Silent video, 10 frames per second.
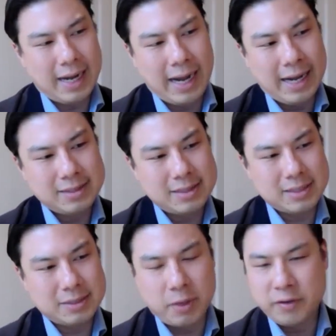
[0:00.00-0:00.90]
And
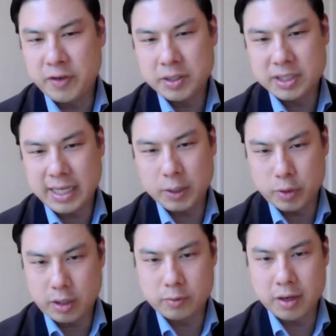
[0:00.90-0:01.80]
my first day when
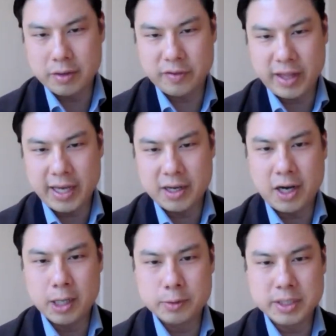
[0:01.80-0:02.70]
I arrived there,
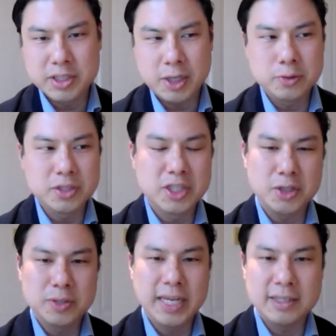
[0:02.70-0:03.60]
I was told
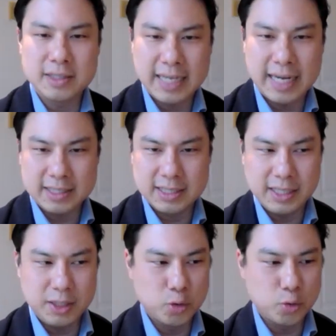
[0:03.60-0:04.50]
to get in a
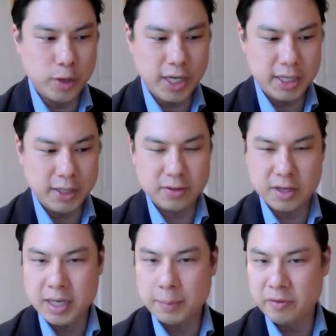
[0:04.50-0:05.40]
taxi with a
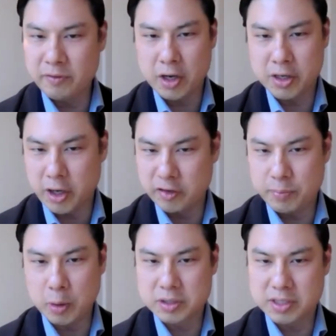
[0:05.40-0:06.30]
couple of archive
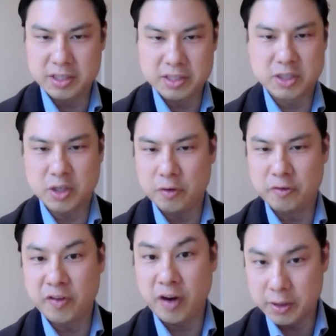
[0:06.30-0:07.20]
boxes of
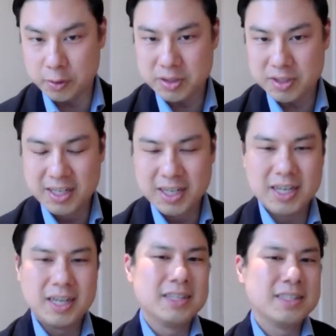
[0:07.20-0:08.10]
files,
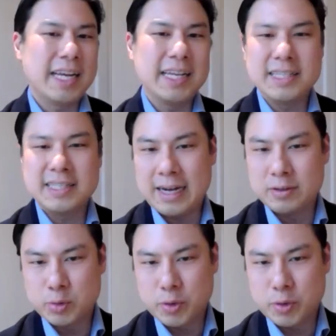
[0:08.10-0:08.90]
take it down to a